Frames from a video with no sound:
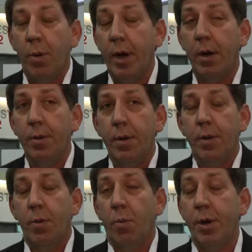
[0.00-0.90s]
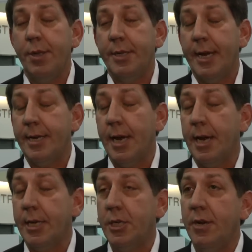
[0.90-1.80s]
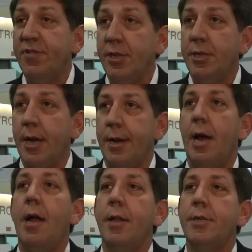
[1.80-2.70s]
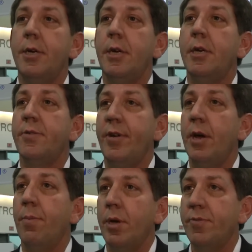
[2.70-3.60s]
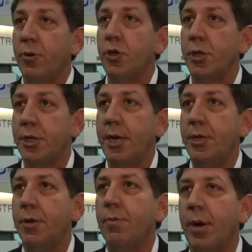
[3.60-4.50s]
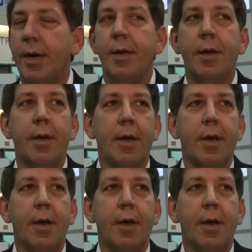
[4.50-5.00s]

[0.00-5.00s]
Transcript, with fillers: Well, one of the tectonic shifts in technology is virtualization, right?